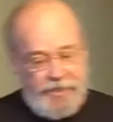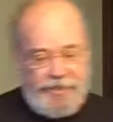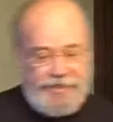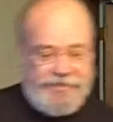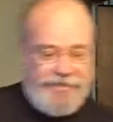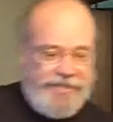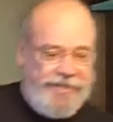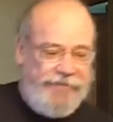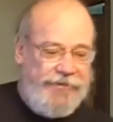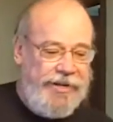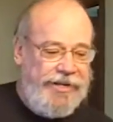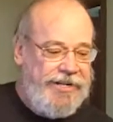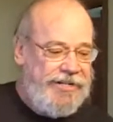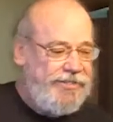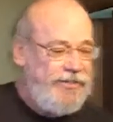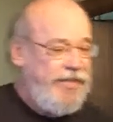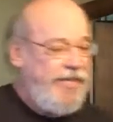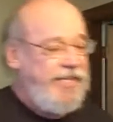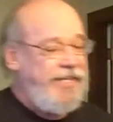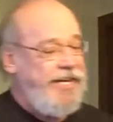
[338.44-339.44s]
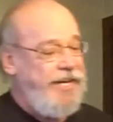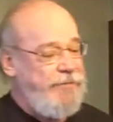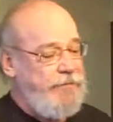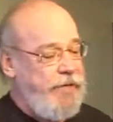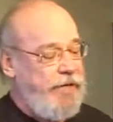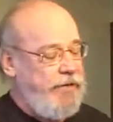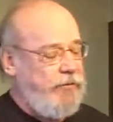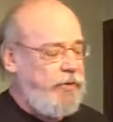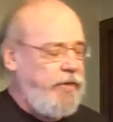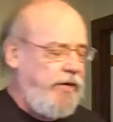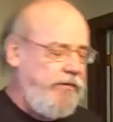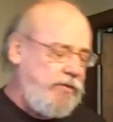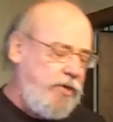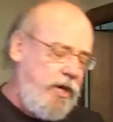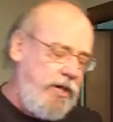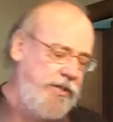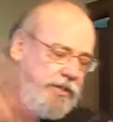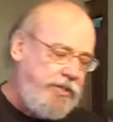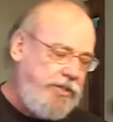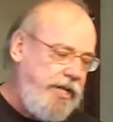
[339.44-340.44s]
But uh, anyway, so they came in and gave us
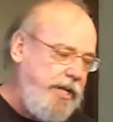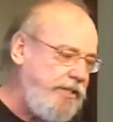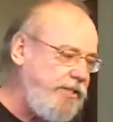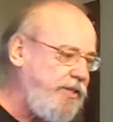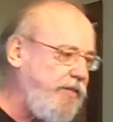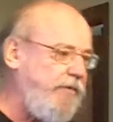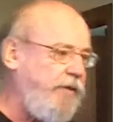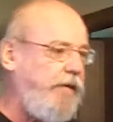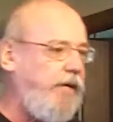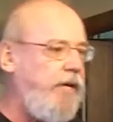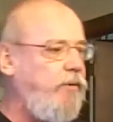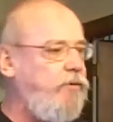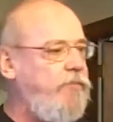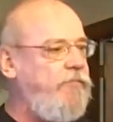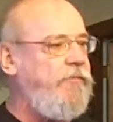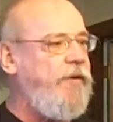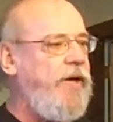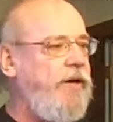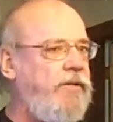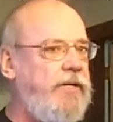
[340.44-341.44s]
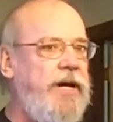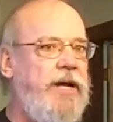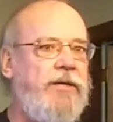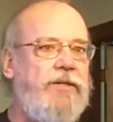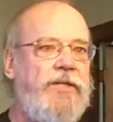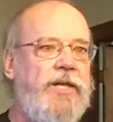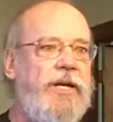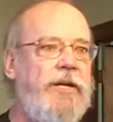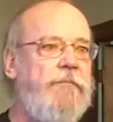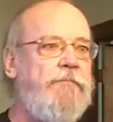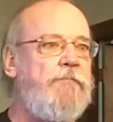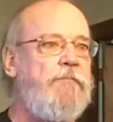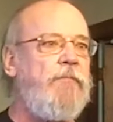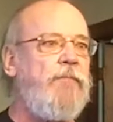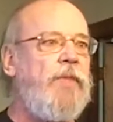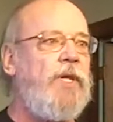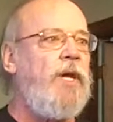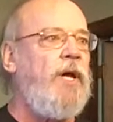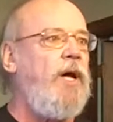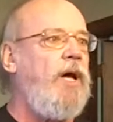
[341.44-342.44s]
all these tests and everything, and we found out that
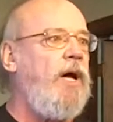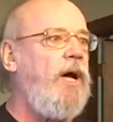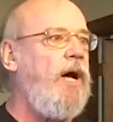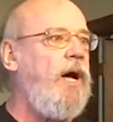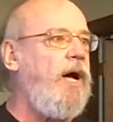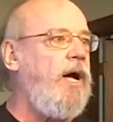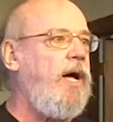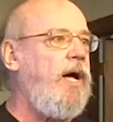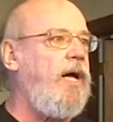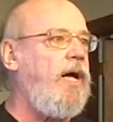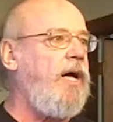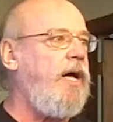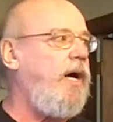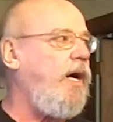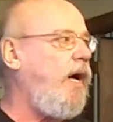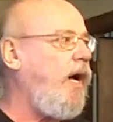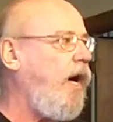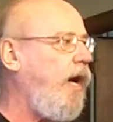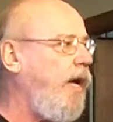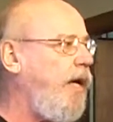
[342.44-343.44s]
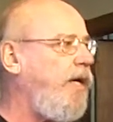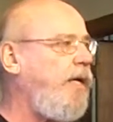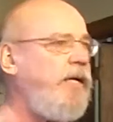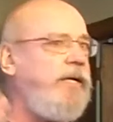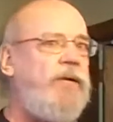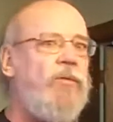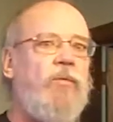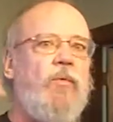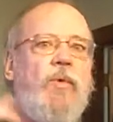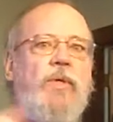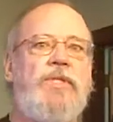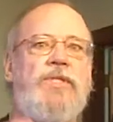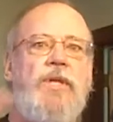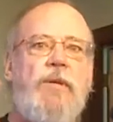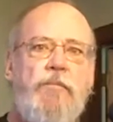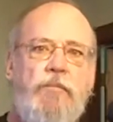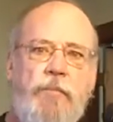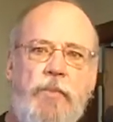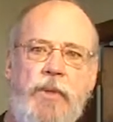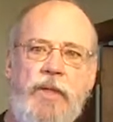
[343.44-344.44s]
I was
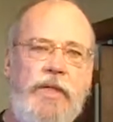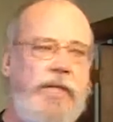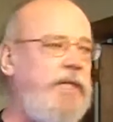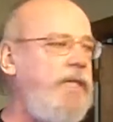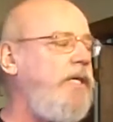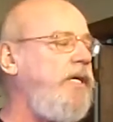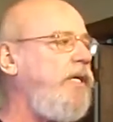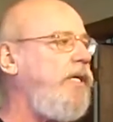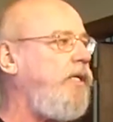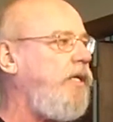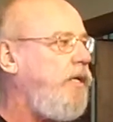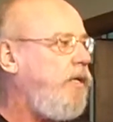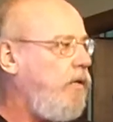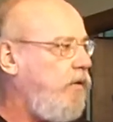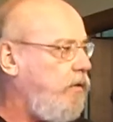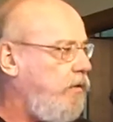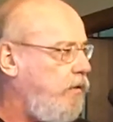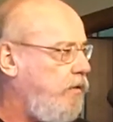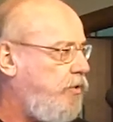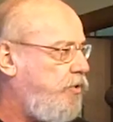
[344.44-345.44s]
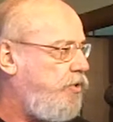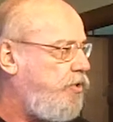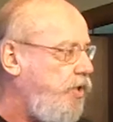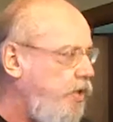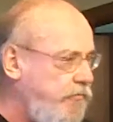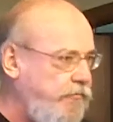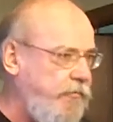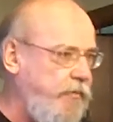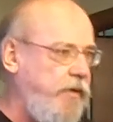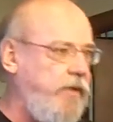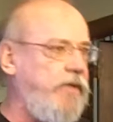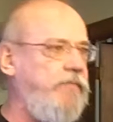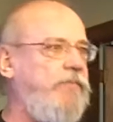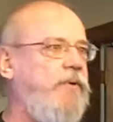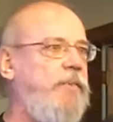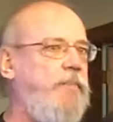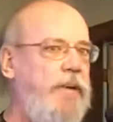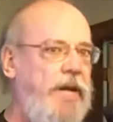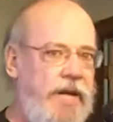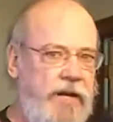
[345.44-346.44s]
completely different
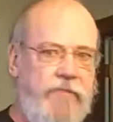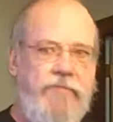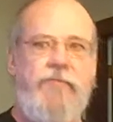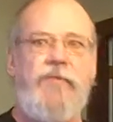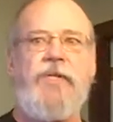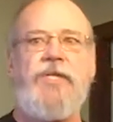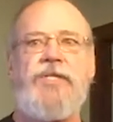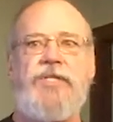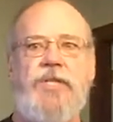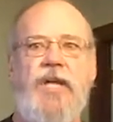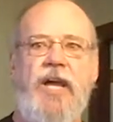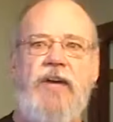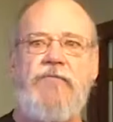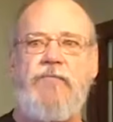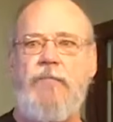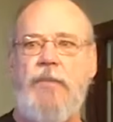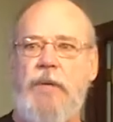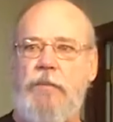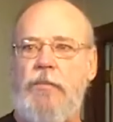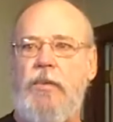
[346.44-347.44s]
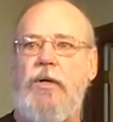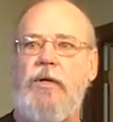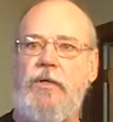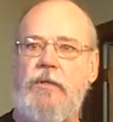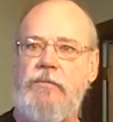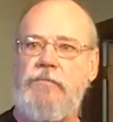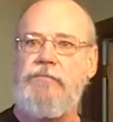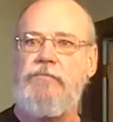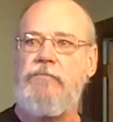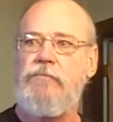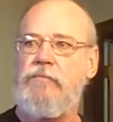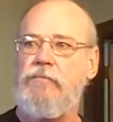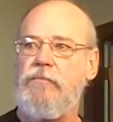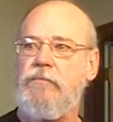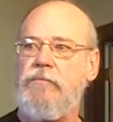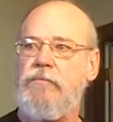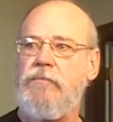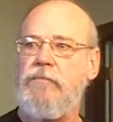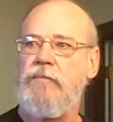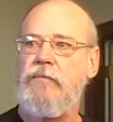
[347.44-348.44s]
from every staff member.
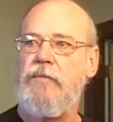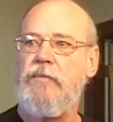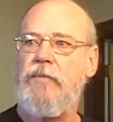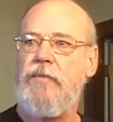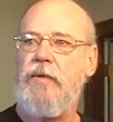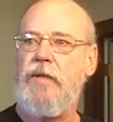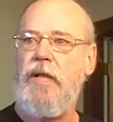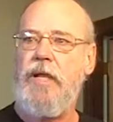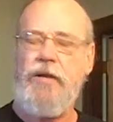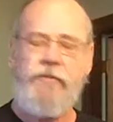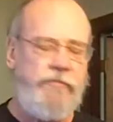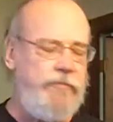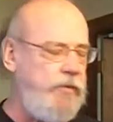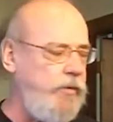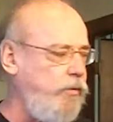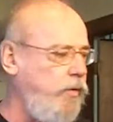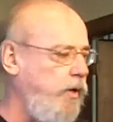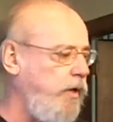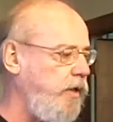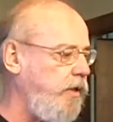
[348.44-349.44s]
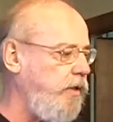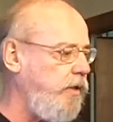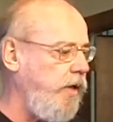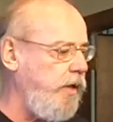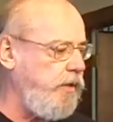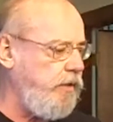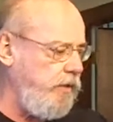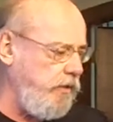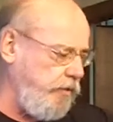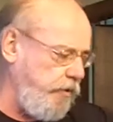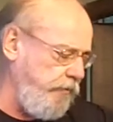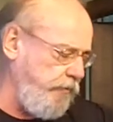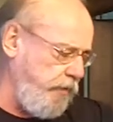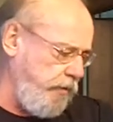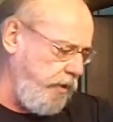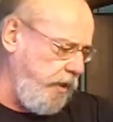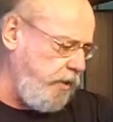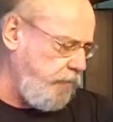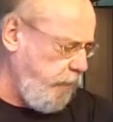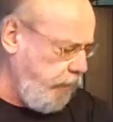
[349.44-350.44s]
Everyone had their
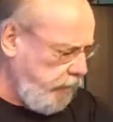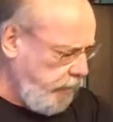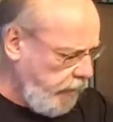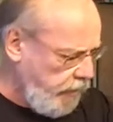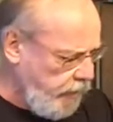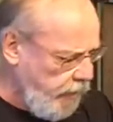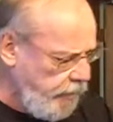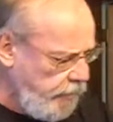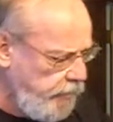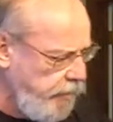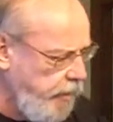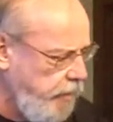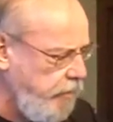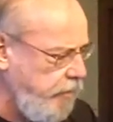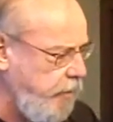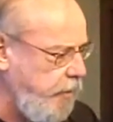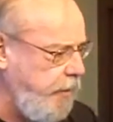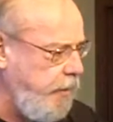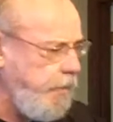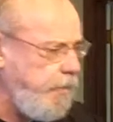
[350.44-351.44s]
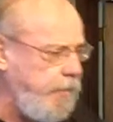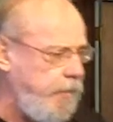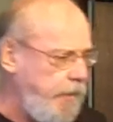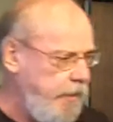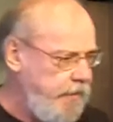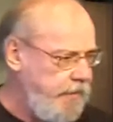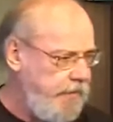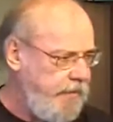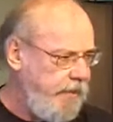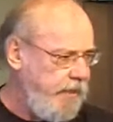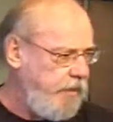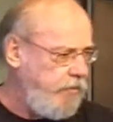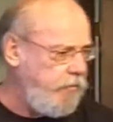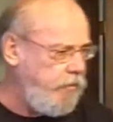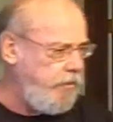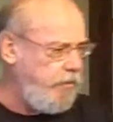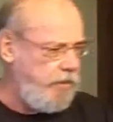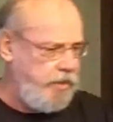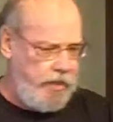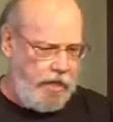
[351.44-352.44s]
different things, but they got down to the end, and they
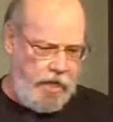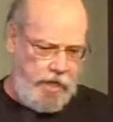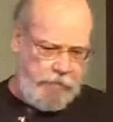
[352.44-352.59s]
were